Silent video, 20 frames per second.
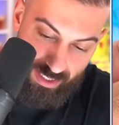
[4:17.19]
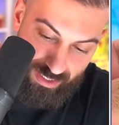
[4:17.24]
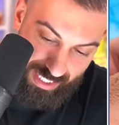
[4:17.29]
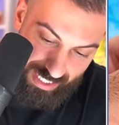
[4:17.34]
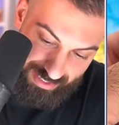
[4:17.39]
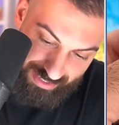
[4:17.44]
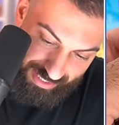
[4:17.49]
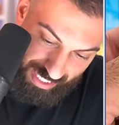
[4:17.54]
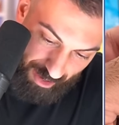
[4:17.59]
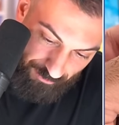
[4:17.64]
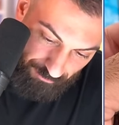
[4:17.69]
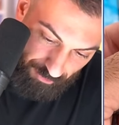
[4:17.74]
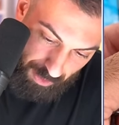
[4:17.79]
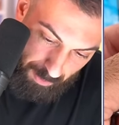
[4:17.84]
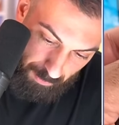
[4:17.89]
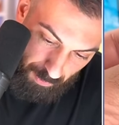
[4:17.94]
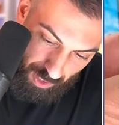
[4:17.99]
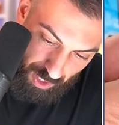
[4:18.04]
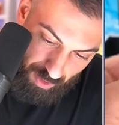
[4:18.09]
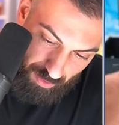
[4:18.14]
That's
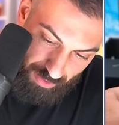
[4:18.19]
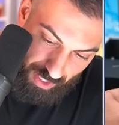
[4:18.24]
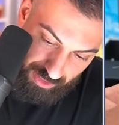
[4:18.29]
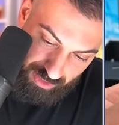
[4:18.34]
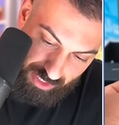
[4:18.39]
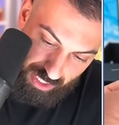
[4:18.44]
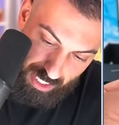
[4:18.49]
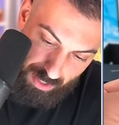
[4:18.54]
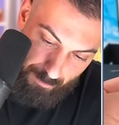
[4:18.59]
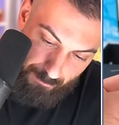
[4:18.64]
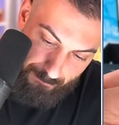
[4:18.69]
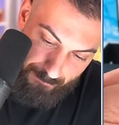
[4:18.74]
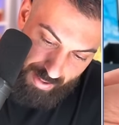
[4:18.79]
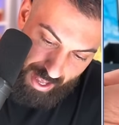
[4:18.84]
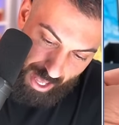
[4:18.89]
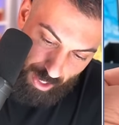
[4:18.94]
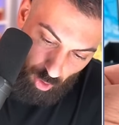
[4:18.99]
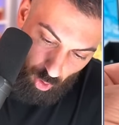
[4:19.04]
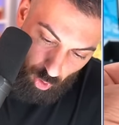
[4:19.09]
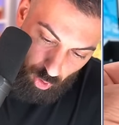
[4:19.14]
definitely premium. That's a
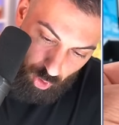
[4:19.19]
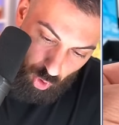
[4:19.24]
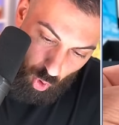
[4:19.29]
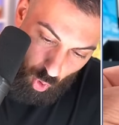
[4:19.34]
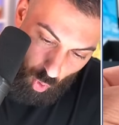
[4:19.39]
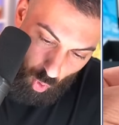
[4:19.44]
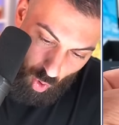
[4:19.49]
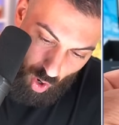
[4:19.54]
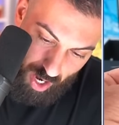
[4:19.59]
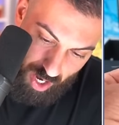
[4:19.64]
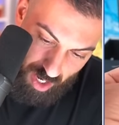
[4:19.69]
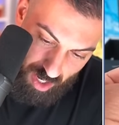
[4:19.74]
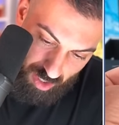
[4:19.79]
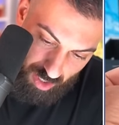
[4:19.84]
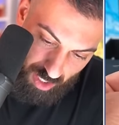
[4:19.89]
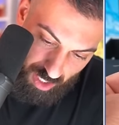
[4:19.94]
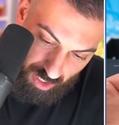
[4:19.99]
metal coin.